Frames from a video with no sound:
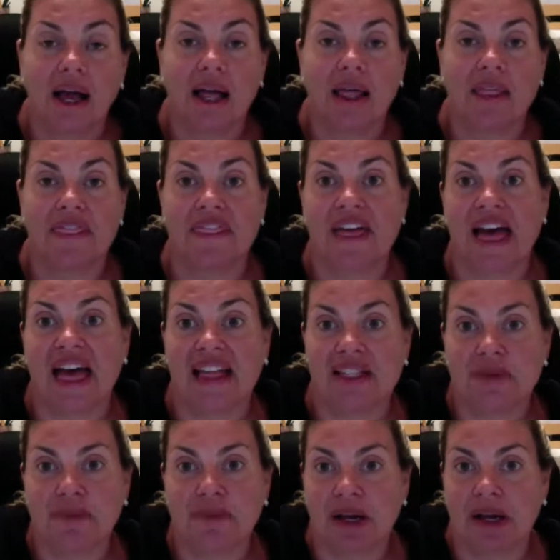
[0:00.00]

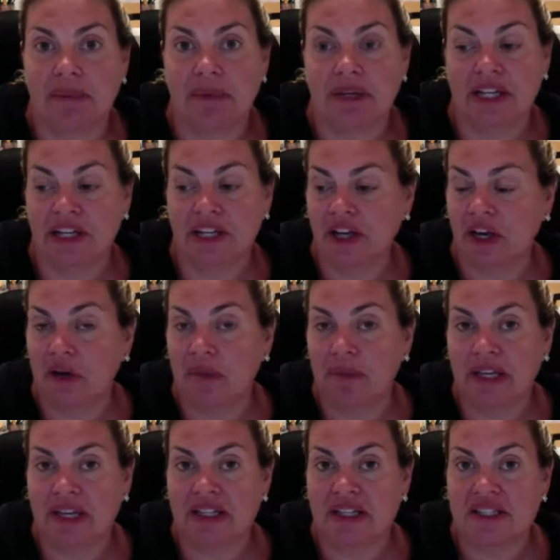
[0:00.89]
That's probably a no,
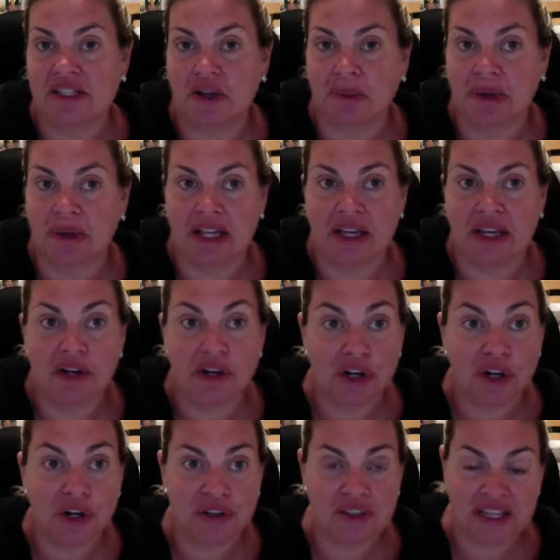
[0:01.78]
because nobody on
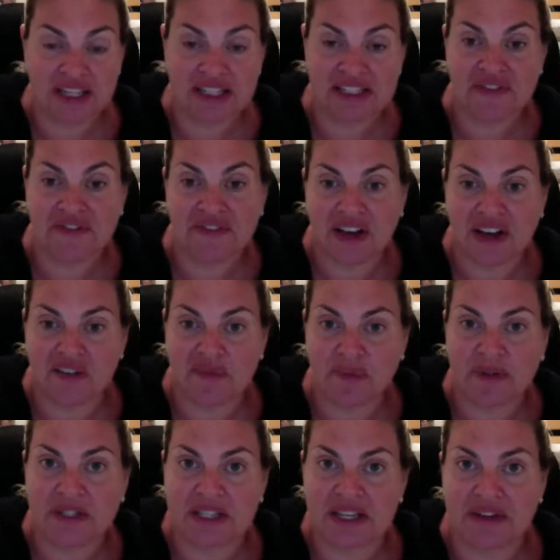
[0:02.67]
earth gets a
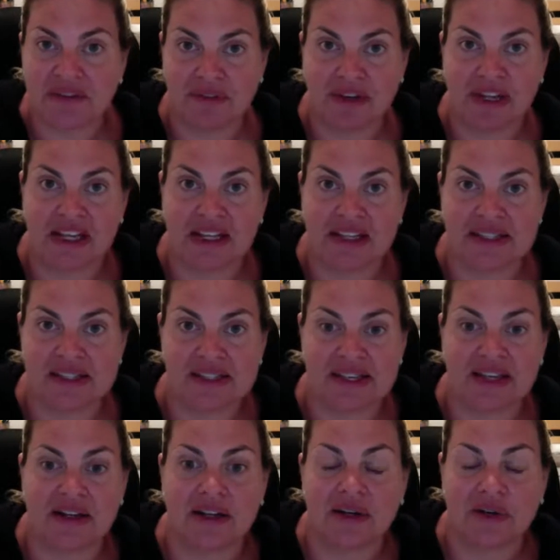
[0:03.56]
5% raise
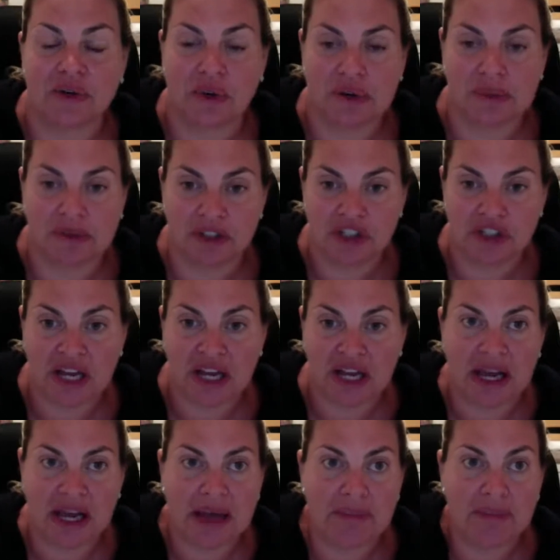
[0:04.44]
in a normal
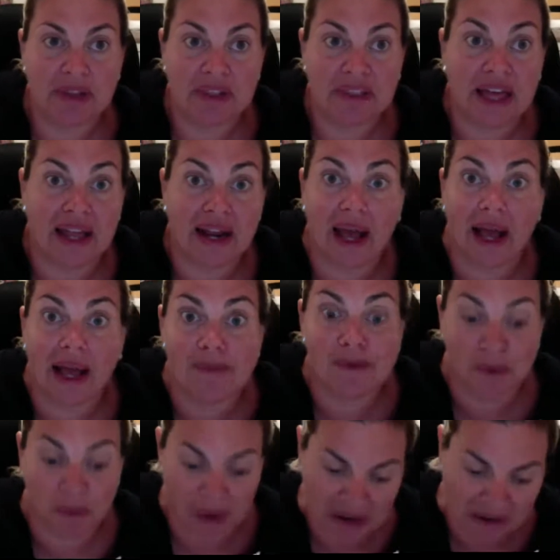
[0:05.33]
job that I'm
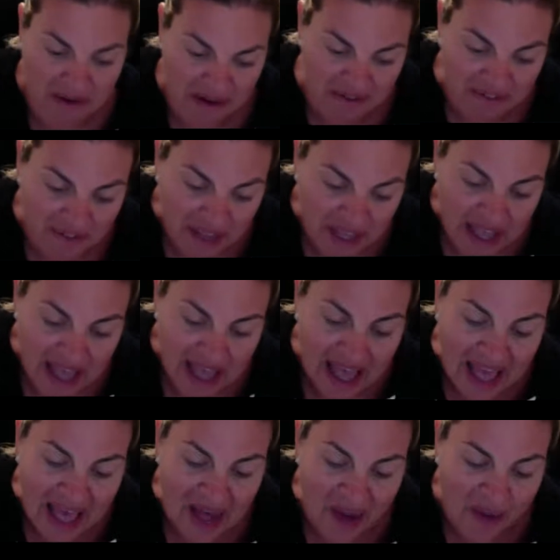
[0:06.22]
aware of.
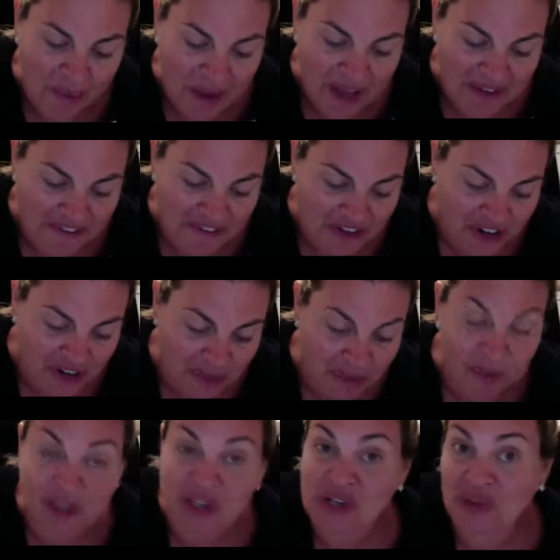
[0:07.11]
However,
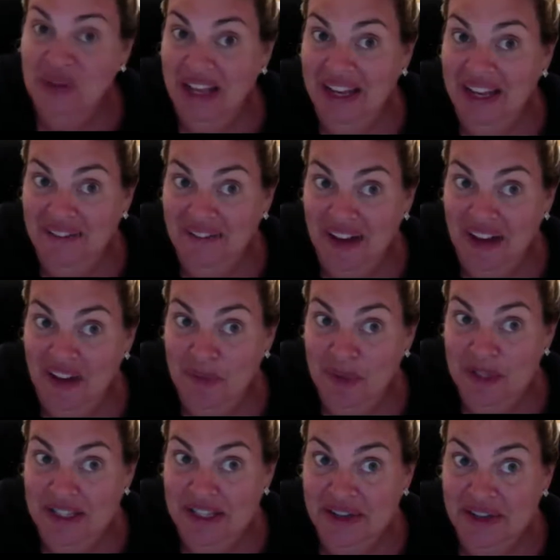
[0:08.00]
would you like a
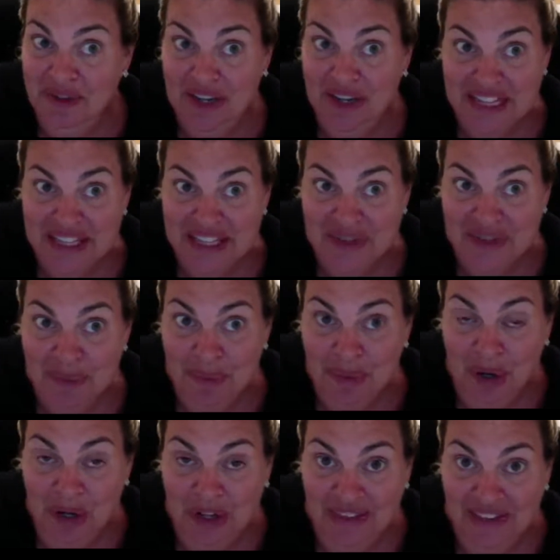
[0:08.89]
5% raise from
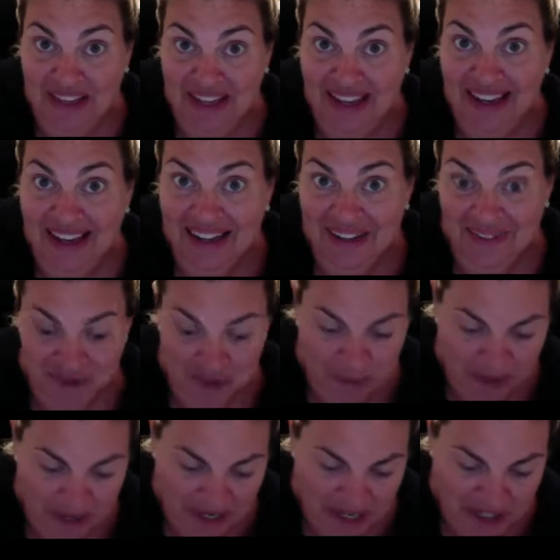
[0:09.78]
Park Lane if you're
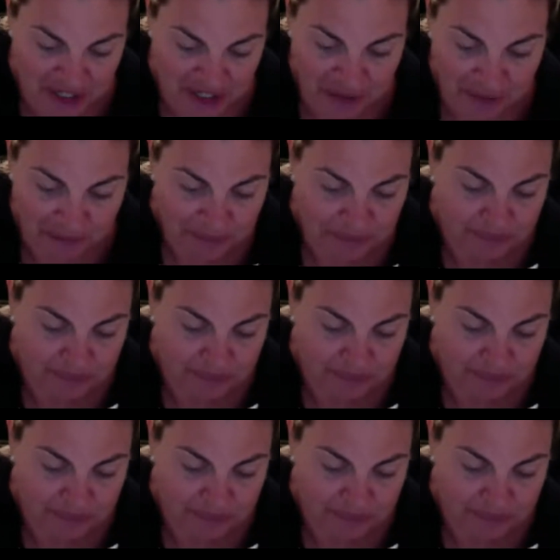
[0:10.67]
brand new?